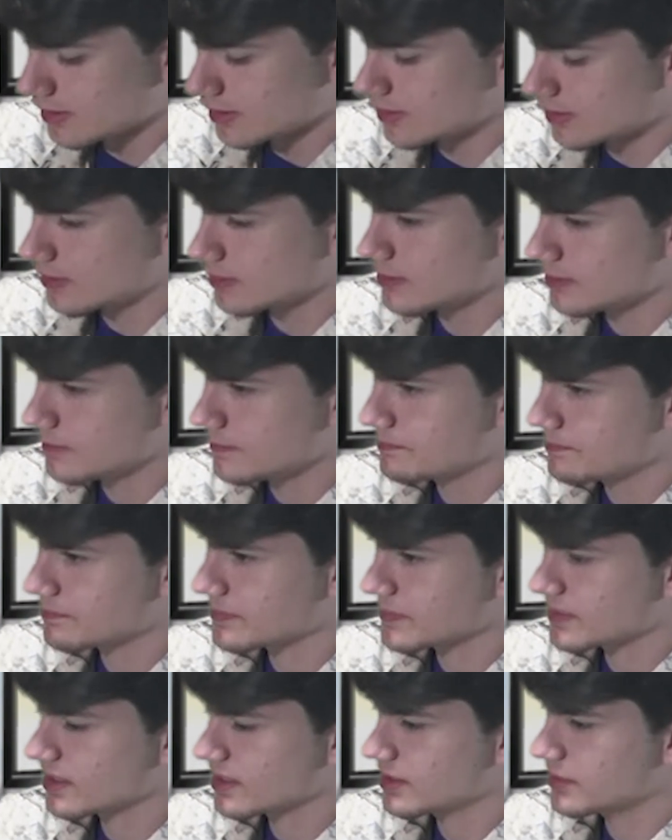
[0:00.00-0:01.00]
Um,
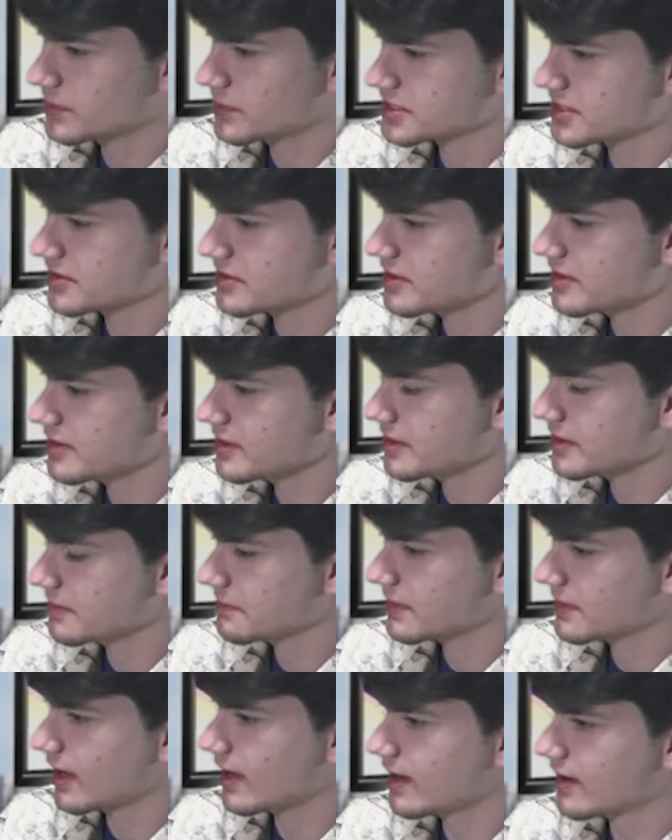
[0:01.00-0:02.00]
was there anything
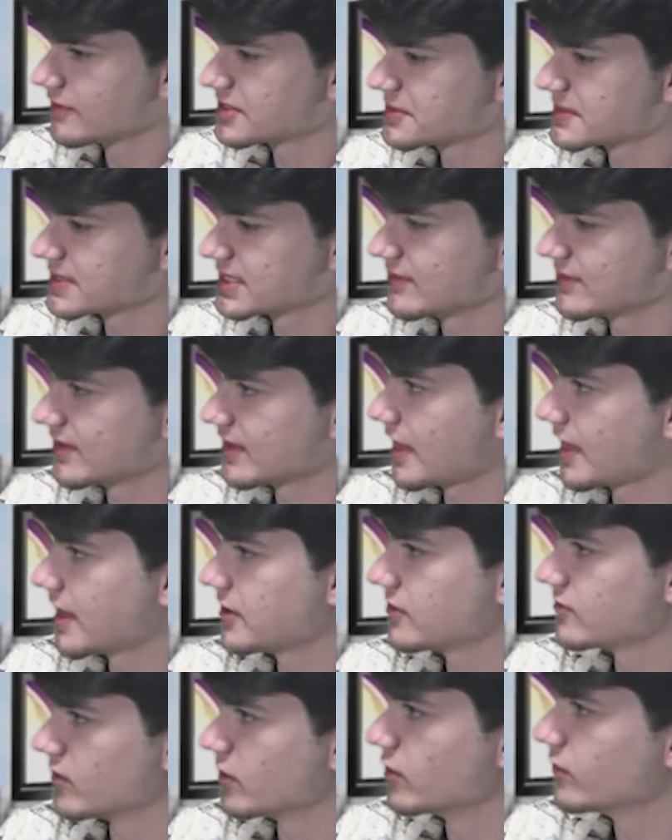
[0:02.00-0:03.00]
kind of specific that
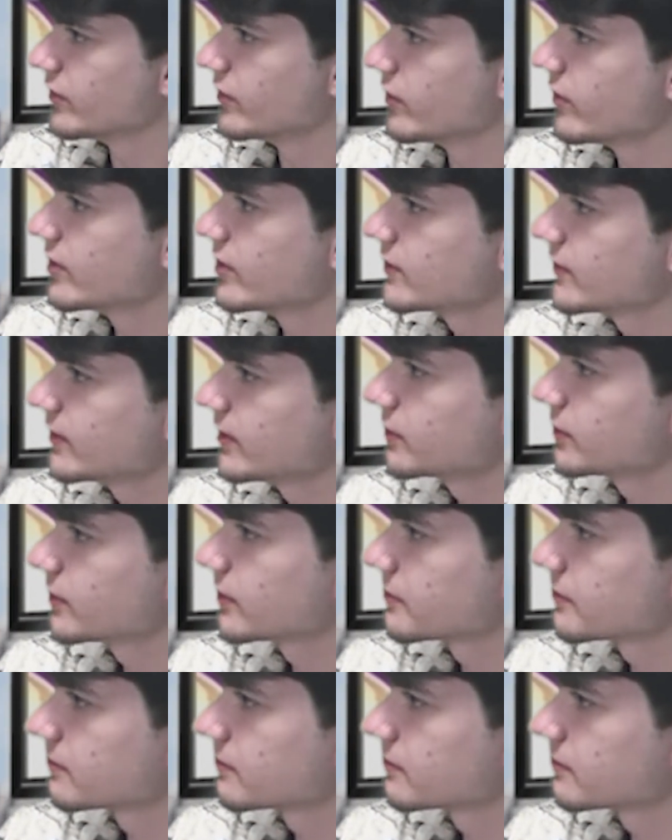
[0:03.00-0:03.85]
drove you to this field?